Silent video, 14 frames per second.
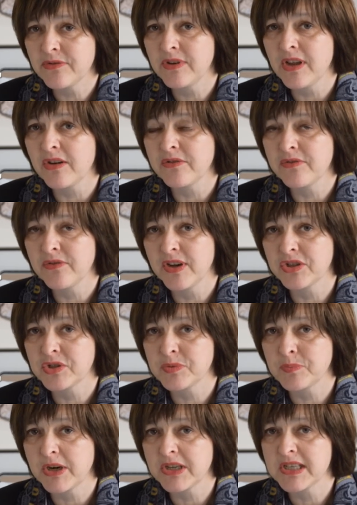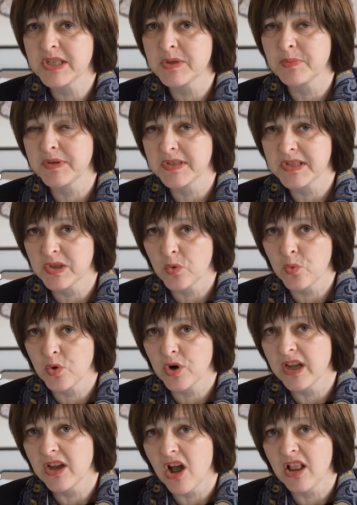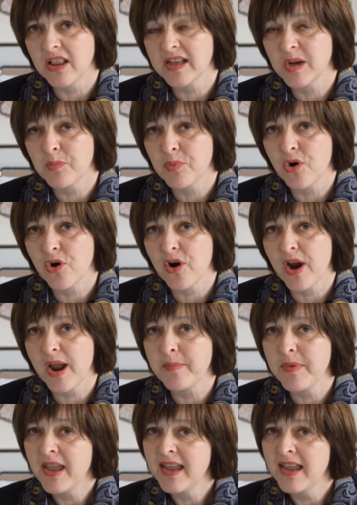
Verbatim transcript: young French participants in the working holiday program